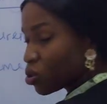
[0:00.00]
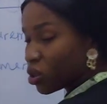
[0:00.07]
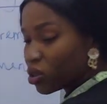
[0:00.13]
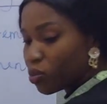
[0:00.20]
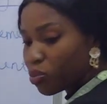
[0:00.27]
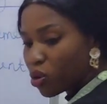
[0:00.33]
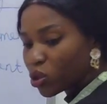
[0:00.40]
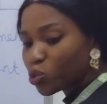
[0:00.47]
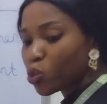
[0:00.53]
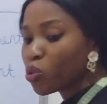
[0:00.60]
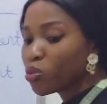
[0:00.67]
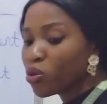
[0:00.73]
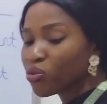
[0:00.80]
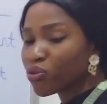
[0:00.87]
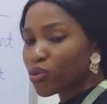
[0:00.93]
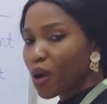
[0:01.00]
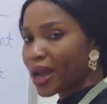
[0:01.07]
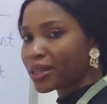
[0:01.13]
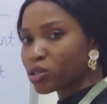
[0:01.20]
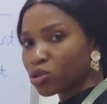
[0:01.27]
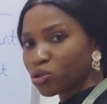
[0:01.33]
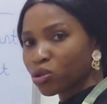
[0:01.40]
on the board, we'll move
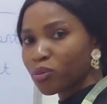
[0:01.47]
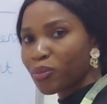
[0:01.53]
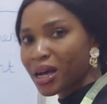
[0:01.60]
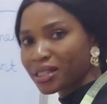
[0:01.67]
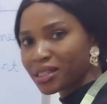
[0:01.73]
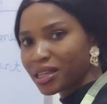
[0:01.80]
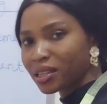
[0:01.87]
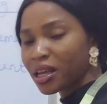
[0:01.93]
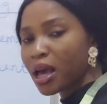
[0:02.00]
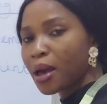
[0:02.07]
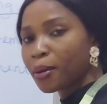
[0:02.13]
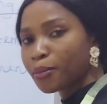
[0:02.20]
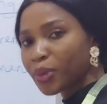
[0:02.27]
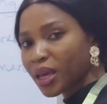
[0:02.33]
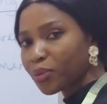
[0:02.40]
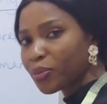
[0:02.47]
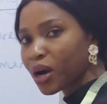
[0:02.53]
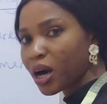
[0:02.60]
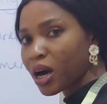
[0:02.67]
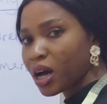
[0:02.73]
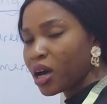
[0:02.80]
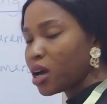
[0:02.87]
right to the pattern
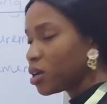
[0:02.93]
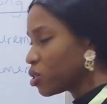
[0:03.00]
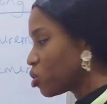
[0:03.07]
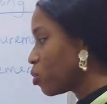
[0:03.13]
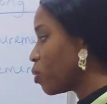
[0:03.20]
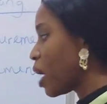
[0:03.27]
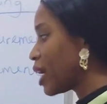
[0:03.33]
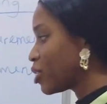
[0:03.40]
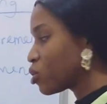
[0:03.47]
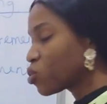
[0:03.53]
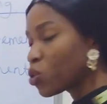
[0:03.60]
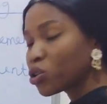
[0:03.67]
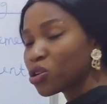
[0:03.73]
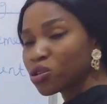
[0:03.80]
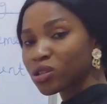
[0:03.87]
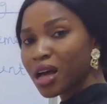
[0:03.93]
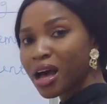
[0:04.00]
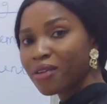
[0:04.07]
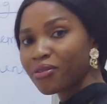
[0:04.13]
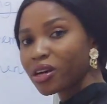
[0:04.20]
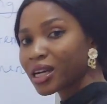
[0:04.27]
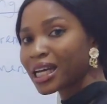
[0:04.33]
paper. So I just want us to
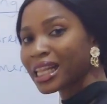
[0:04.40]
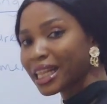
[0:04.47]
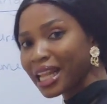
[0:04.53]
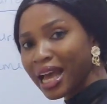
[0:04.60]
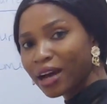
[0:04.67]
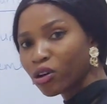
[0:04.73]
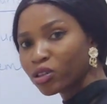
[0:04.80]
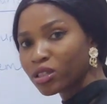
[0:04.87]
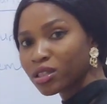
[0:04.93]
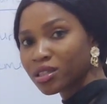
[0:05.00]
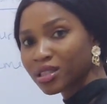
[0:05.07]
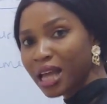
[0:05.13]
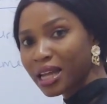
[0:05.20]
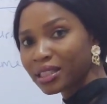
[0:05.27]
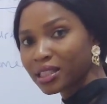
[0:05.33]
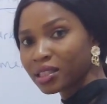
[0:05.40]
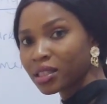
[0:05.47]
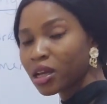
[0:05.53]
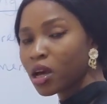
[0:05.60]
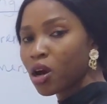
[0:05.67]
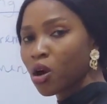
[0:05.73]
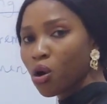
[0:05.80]
have a clear understanding
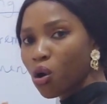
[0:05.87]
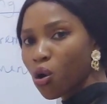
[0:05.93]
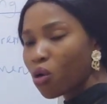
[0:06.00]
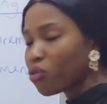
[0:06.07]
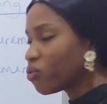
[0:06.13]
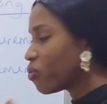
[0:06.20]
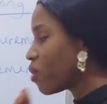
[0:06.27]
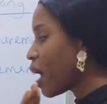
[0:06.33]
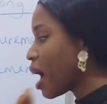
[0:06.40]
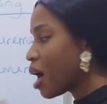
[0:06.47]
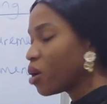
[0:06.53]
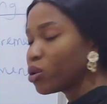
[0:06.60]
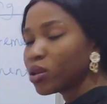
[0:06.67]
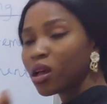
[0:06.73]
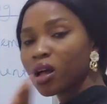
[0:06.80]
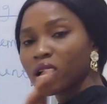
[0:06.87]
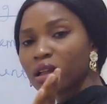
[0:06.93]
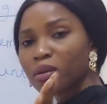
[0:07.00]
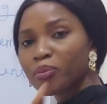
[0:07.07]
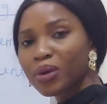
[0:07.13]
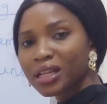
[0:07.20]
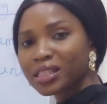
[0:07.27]
of how
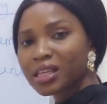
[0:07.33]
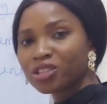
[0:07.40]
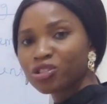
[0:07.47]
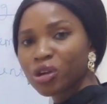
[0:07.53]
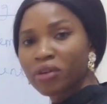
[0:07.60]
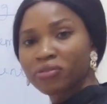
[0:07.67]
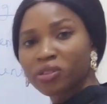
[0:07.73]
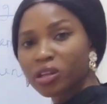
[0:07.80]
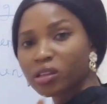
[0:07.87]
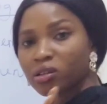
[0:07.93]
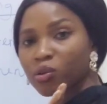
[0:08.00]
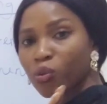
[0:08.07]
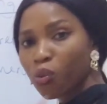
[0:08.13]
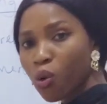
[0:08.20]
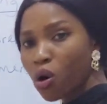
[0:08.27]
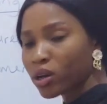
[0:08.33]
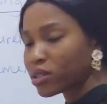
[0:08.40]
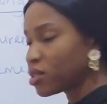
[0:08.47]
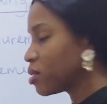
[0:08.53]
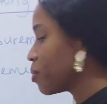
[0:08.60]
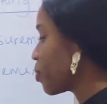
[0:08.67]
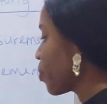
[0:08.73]
pattern drafting
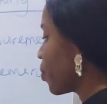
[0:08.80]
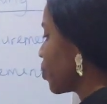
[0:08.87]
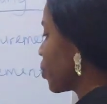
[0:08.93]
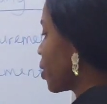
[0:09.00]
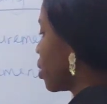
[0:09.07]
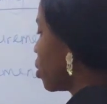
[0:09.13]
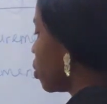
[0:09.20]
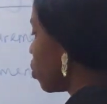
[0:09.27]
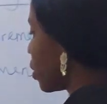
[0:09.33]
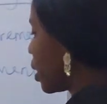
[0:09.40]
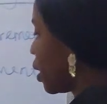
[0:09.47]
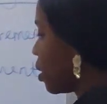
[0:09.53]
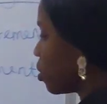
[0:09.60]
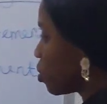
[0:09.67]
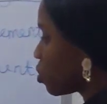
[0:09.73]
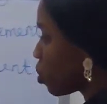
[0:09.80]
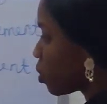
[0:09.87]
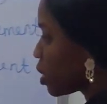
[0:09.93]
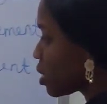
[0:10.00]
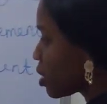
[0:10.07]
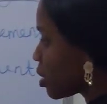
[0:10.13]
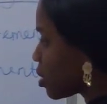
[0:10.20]
works. Okay, so
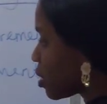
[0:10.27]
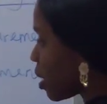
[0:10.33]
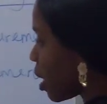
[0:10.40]
this is